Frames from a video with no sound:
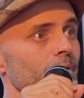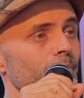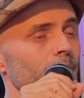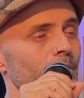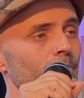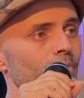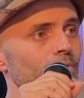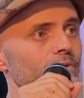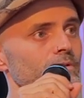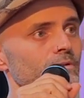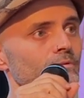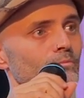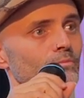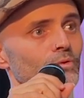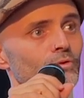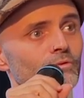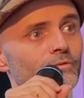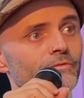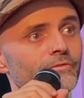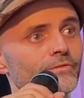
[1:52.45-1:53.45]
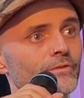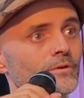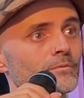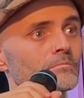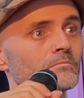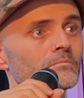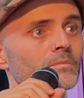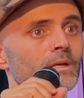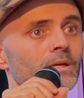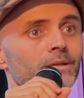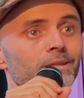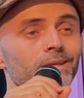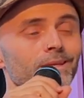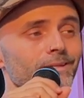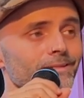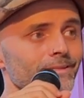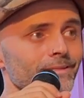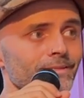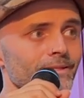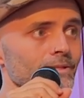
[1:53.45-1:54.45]
people to move from the
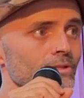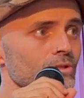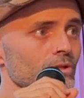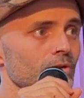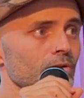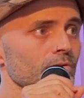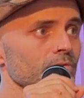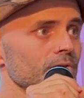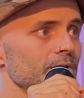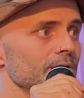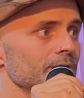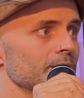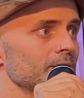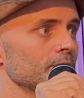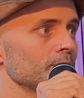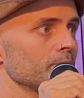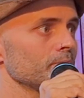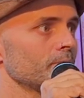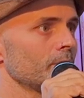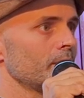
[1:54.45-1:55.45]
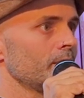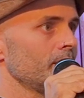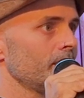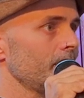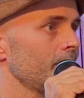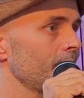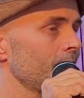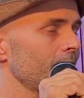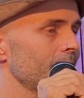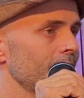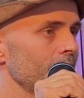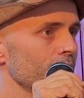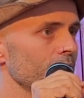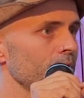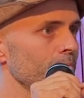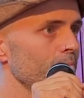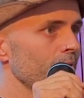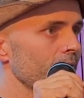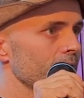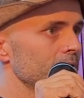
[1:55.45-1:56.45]
existing journal system and unhealthy
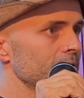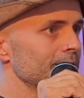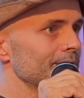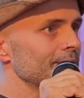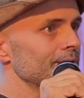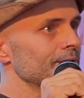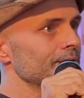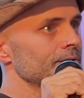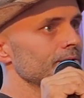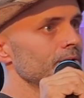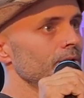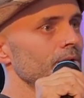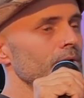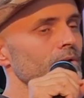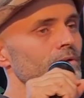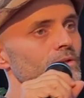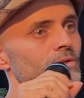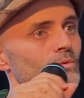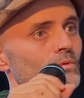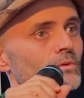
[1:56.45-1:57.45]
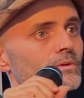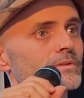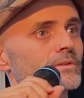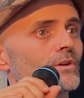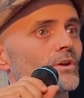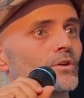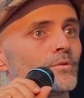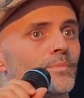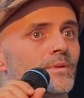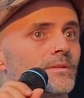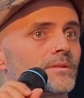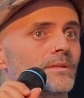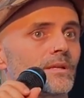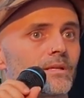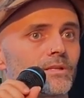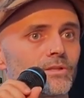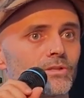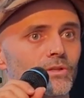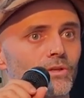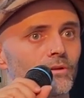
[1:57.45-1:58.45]
practices towards open
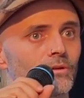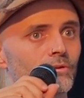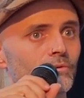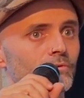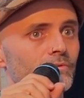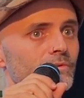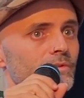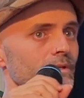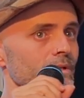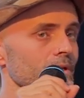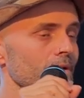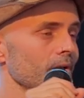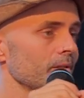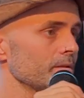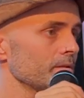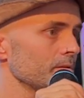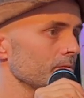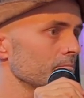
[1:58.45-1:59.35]
science journals and other